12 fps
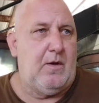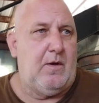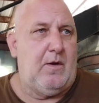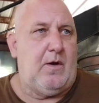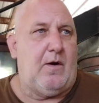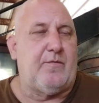
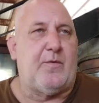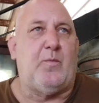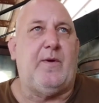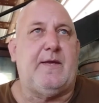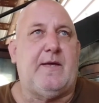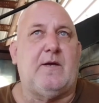of the
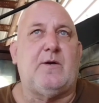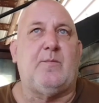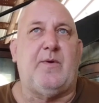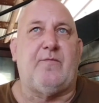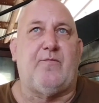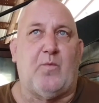weekend
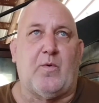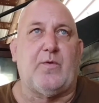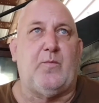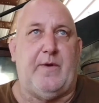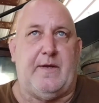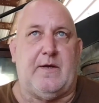before the
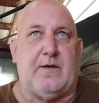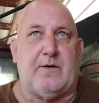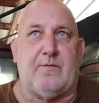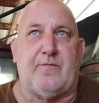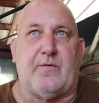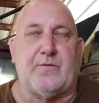weekend
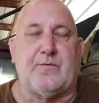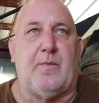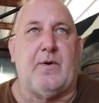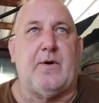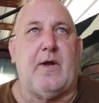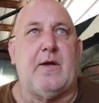of First
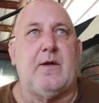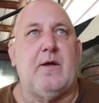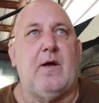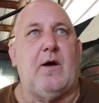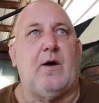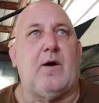Monday.
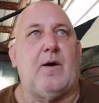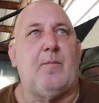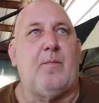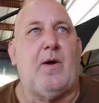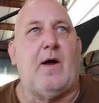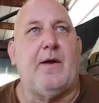
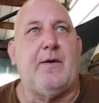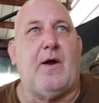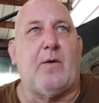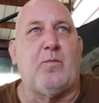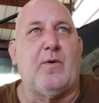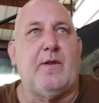I
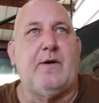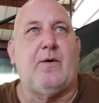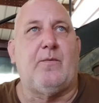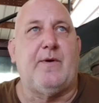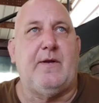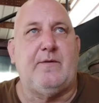really
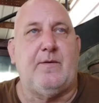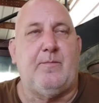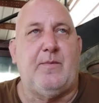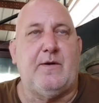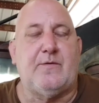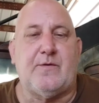don't need to
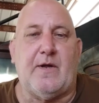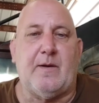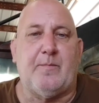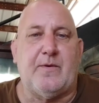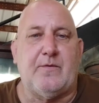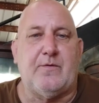be set
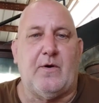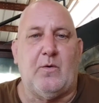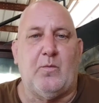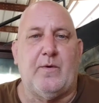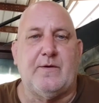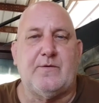up until
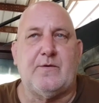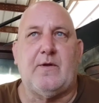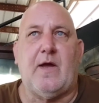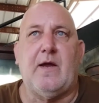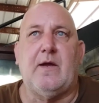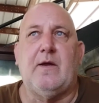
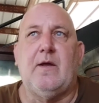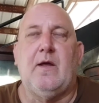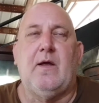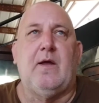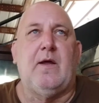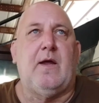Wednesday,
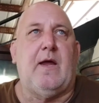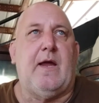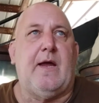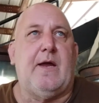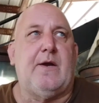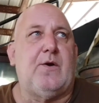
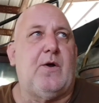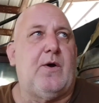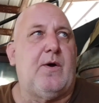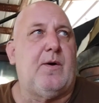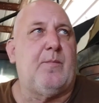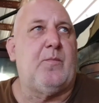and
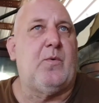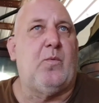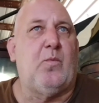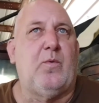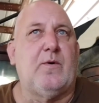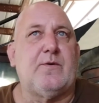
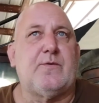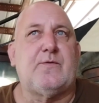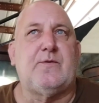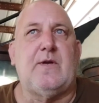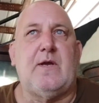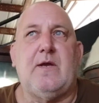we'll
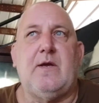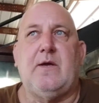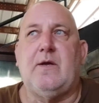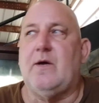see